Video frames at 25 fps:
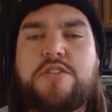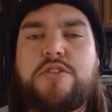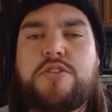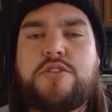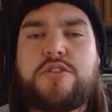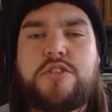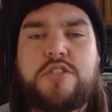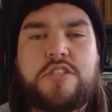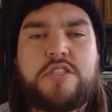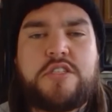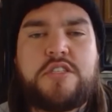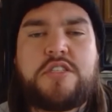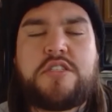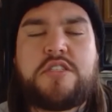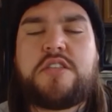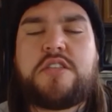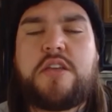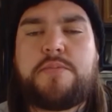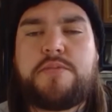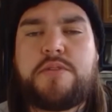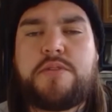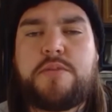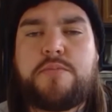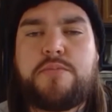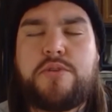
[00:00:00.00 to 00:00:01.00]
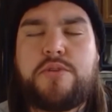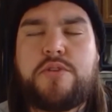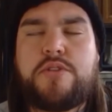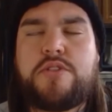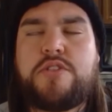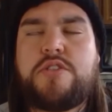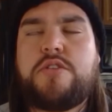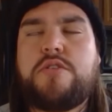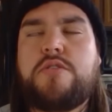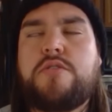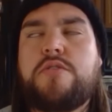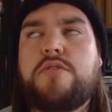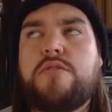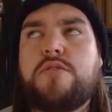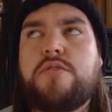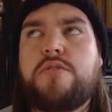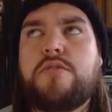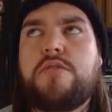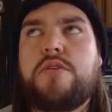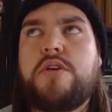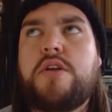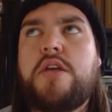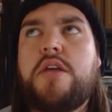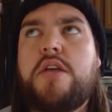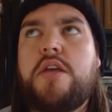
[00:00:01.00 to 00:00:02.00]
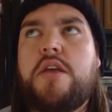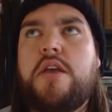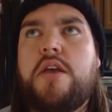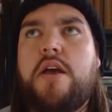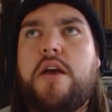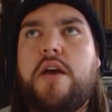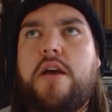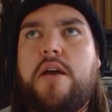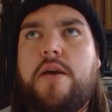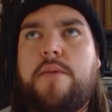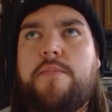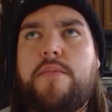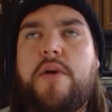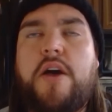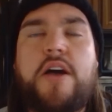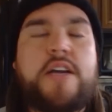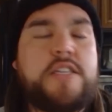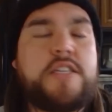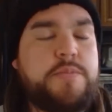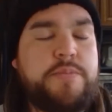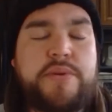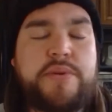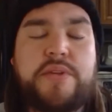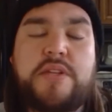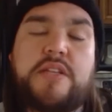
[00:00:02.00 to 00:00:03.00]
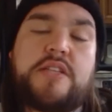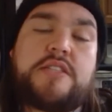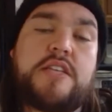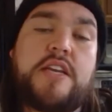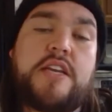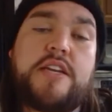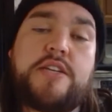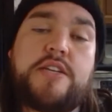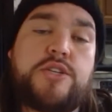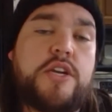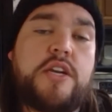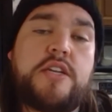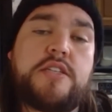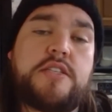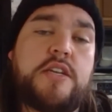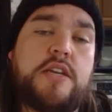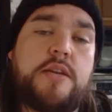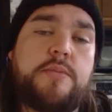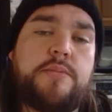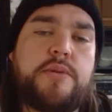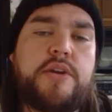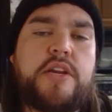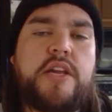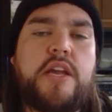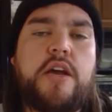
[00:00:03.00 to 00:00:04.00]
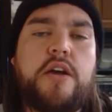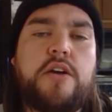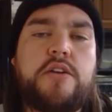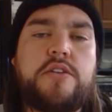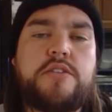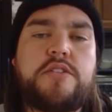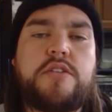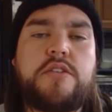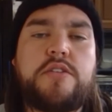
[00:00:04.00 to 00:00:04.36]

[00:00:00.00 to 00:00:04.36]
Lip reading: just as susceptible to hospitalization as anybody else.